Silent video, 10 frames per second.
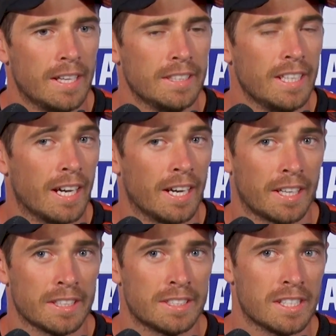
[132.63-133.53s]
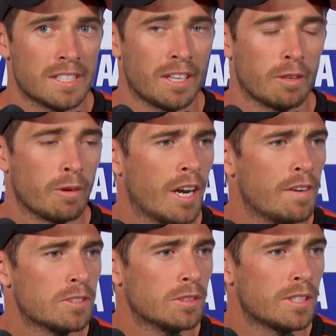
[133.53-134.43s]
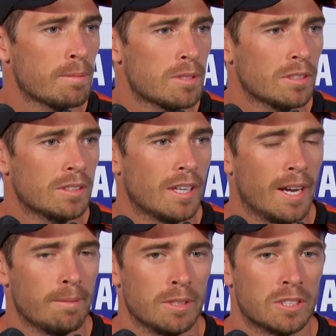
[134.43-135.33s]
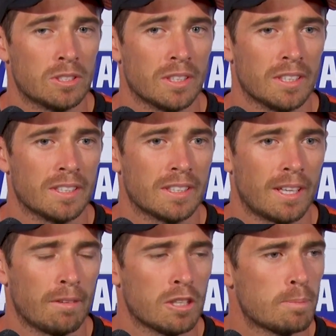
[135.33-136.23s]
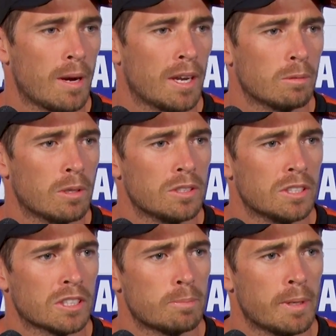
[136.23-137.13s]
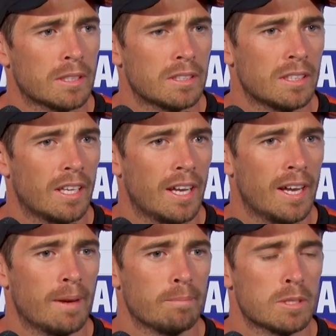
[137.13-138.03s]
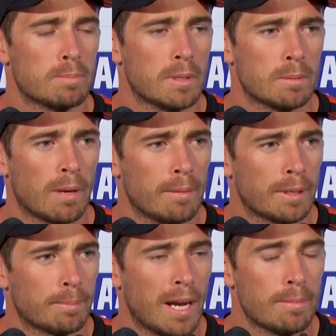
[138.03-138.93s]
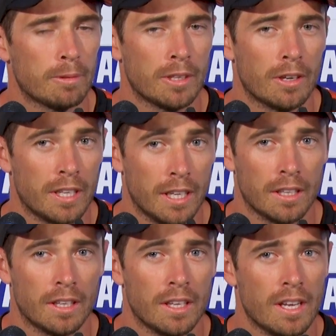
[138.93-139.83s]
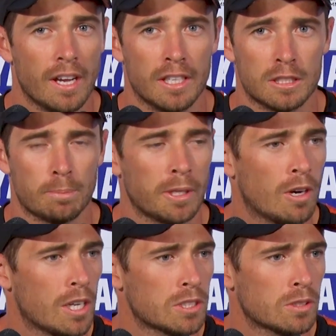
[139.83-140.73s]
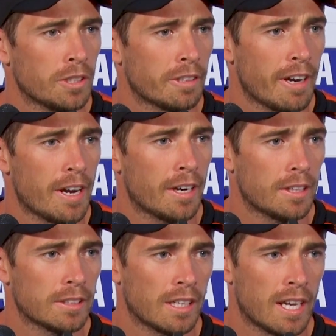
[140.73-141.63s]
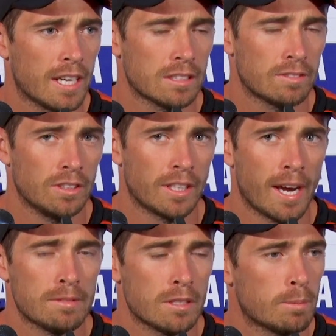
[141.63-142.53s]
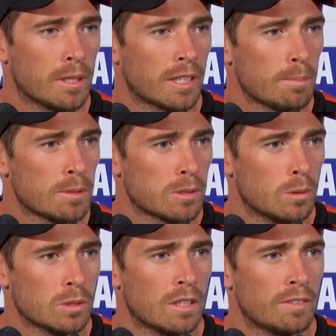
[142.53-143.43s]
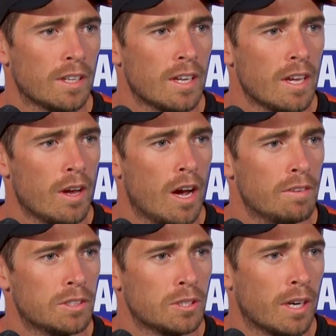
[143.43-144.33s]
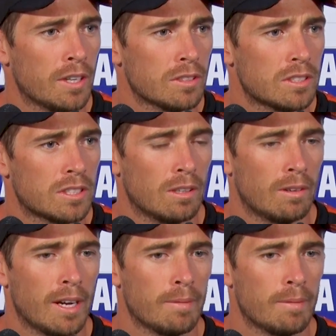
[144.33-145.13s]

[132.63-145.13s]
Yeah, I guess that's something we're going to have to adapt to. You sort of come to this part of the world and you expect spin to play a big part, but we know here that it's a pretty high-scoring ground. I think the last few games there's been a couple of scores over 200, so